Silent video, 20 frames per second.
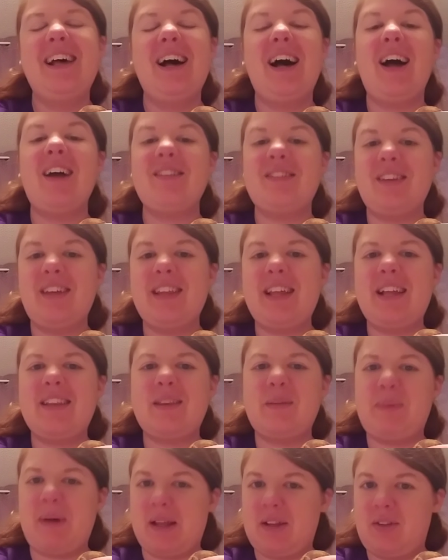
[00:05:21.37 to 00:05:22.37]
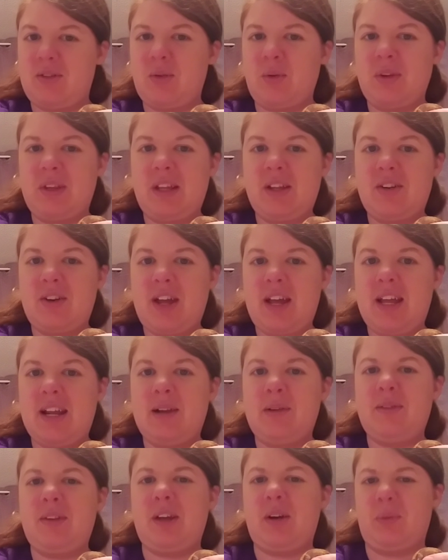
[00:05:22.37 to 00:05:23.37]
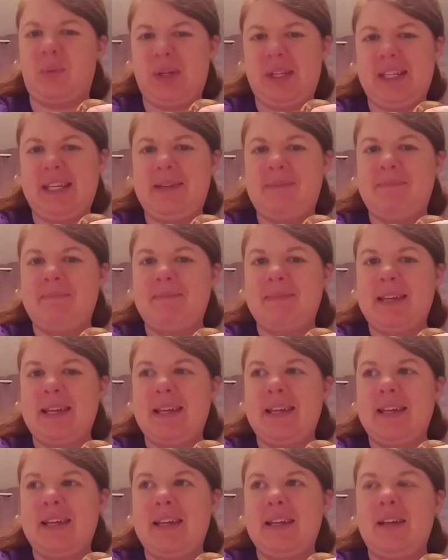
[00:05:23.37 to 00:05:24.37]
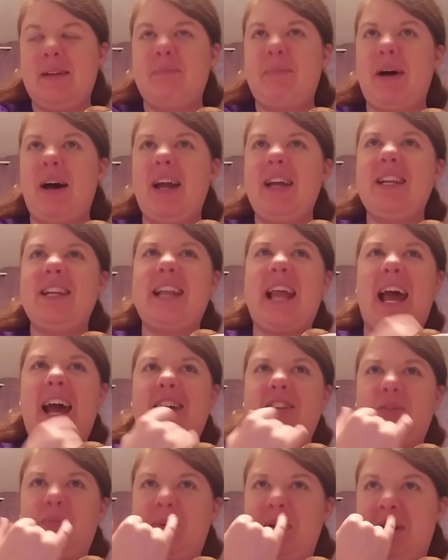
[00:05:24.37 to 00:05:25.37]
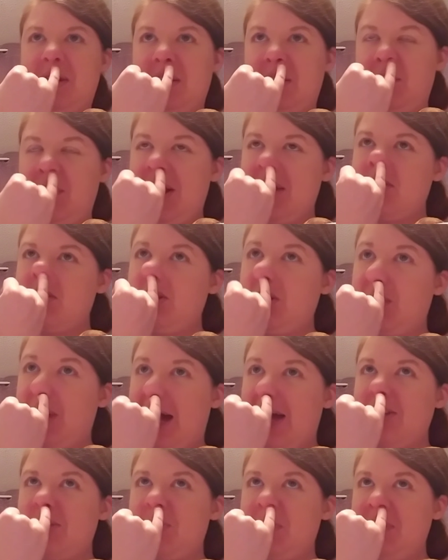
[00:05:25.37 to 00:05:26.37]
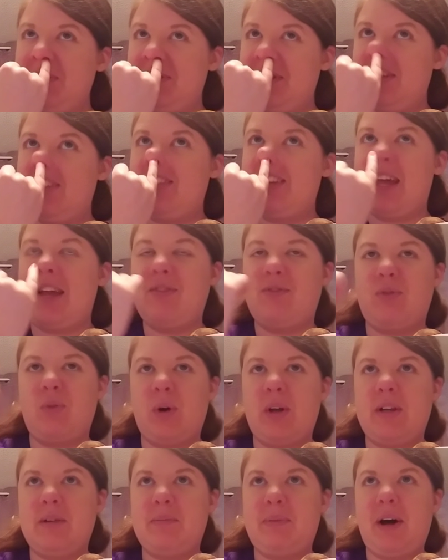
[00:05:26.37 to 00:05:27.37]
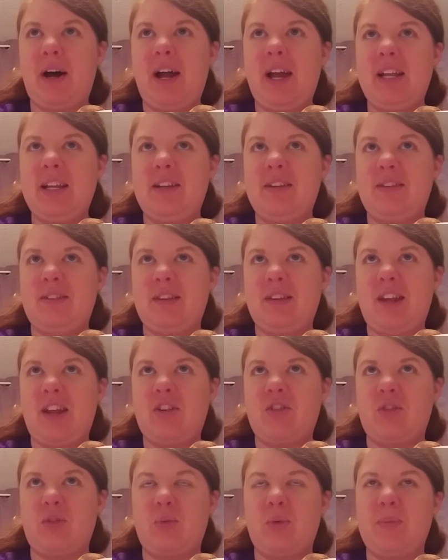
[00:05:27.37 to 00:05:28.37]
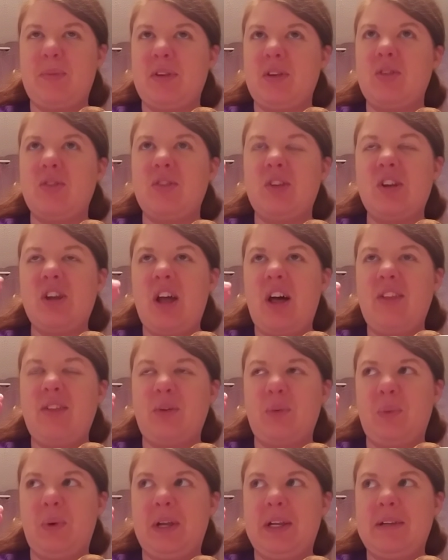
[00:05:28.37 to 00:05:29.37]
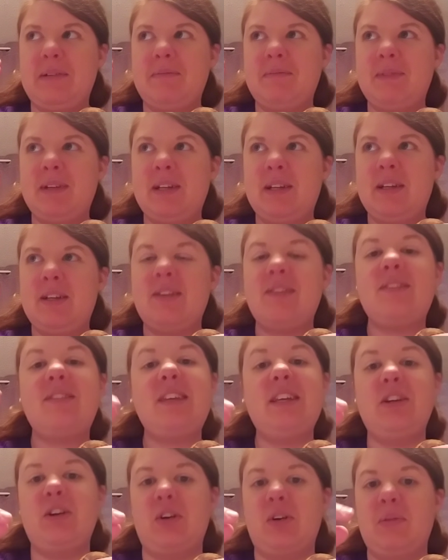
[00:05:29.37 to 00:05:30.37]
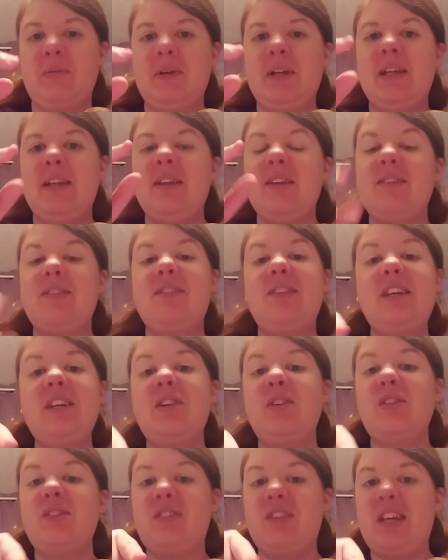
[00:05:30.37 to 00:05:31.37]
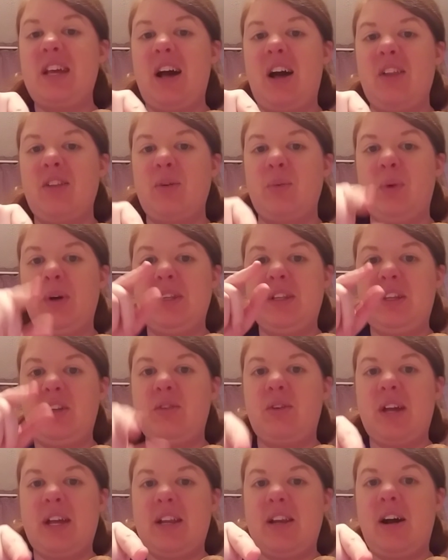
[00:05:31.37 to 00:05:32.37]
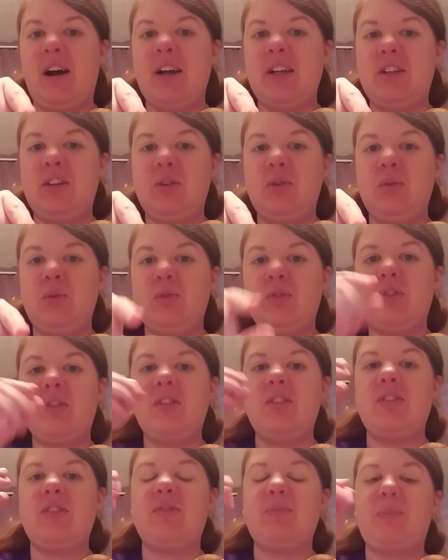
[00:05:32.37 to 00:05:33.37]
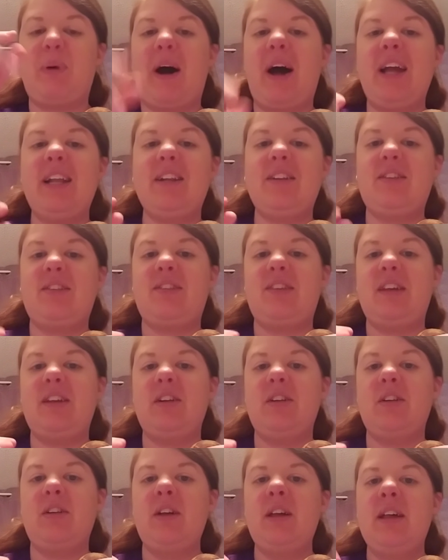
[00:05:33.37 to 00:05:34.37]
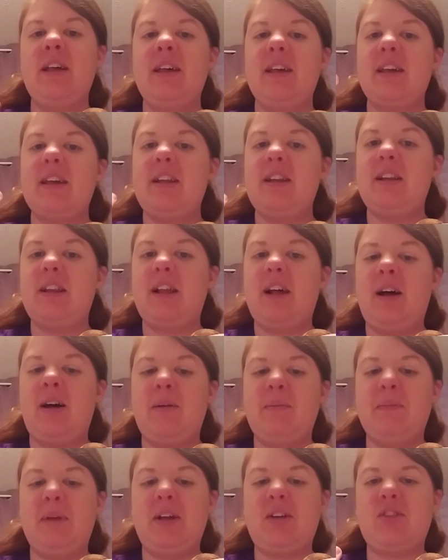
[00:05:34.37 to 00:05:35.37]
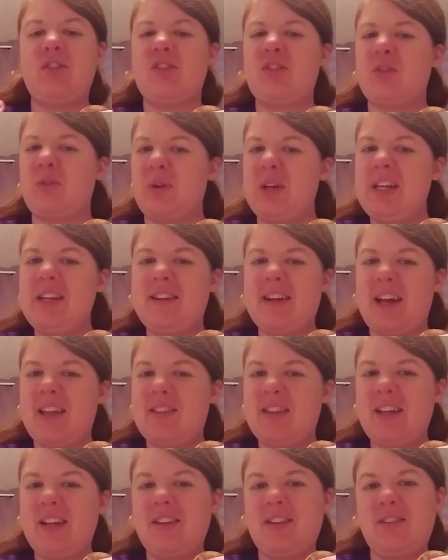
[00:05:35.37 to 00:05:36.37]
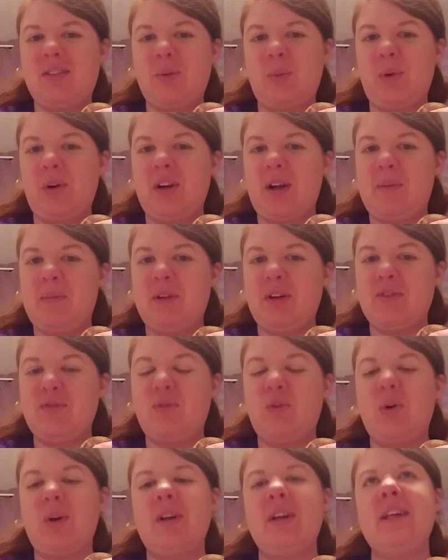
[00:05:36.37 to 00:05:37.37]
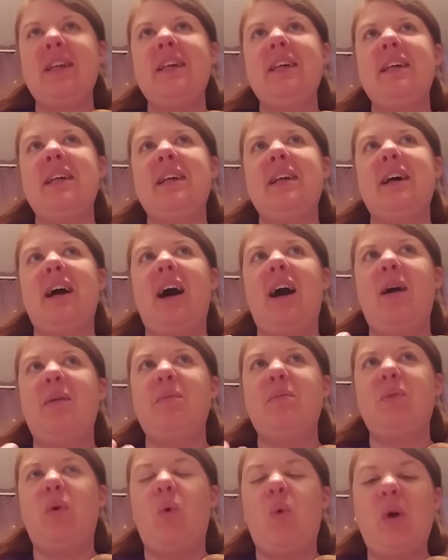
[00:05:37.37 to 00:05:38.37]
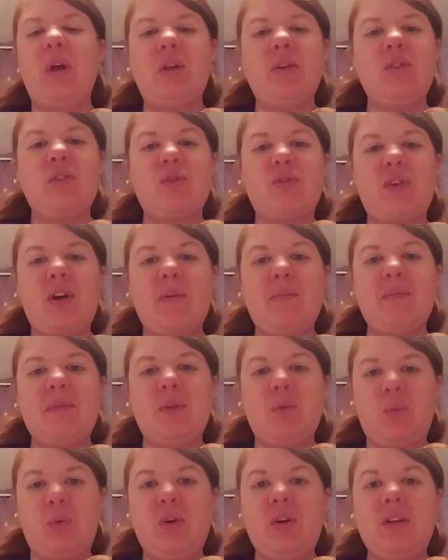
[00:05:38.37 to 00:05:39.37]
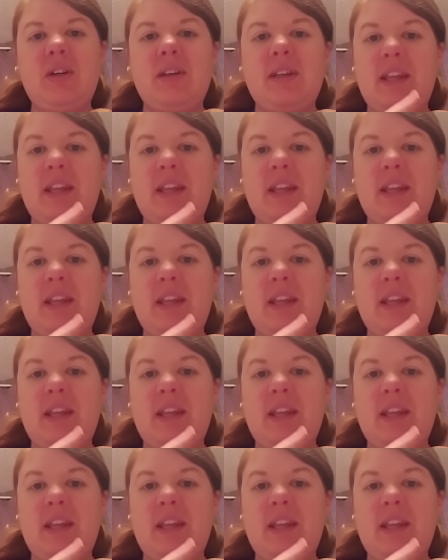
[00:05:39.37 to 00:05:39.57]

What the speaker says: I saw that at the pet store the other day, and I was like, really? Pine and aspen. Well, actually, no, aspen's the safe one. Pine is the dangerous one, but there's another one. Cedar. Cedar's the other one that you cannot use, because pine and cedar can excrete, I think is the word I'm looking for, oils from the wood.